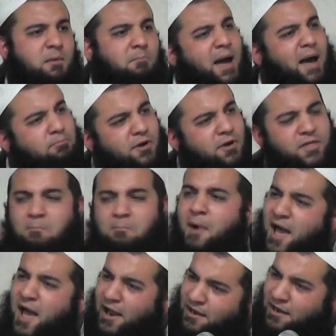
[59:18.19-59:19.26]
My brother,
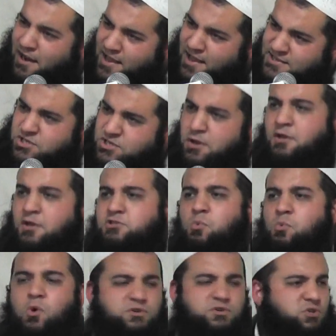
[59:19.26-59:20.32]
my Allah is turning
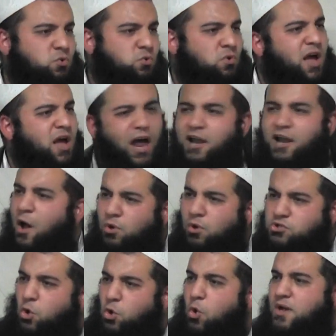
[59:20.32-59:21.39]
towards you. Allah
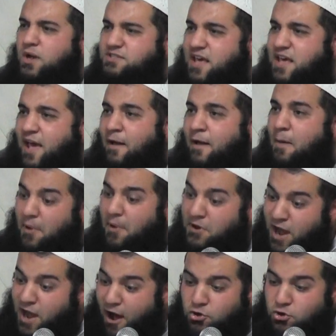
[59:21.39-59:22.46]
was always there,
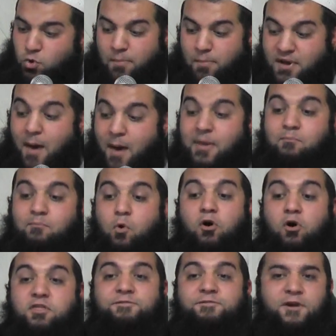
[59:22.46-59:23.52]
but now you are becoming
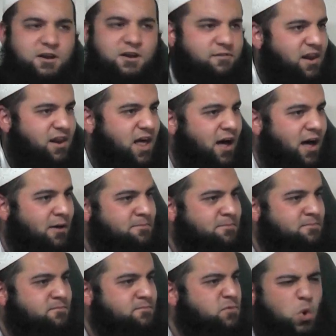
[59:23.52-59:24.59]
more the friend of Allah.
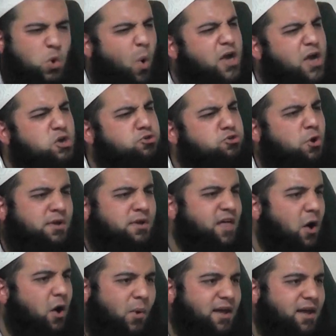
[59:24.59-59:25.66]
Why are you throwing
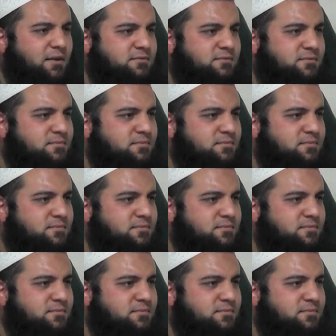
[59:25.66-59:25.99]
that away?